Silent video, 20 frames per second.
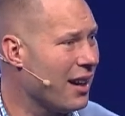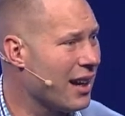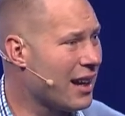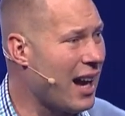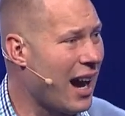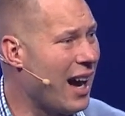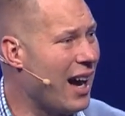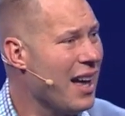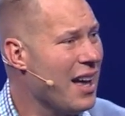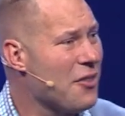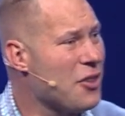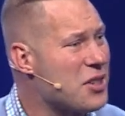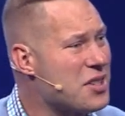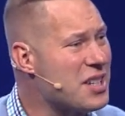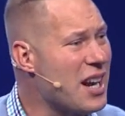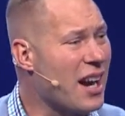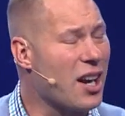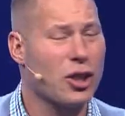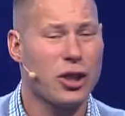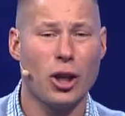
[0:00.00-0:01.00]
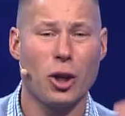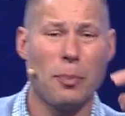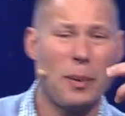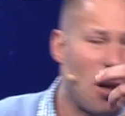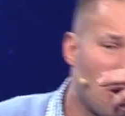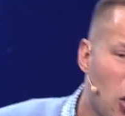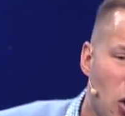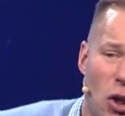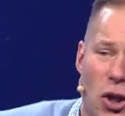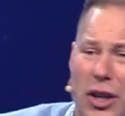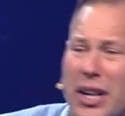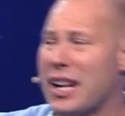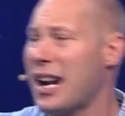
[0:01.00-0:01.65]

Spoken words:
God, there's not a little bit of good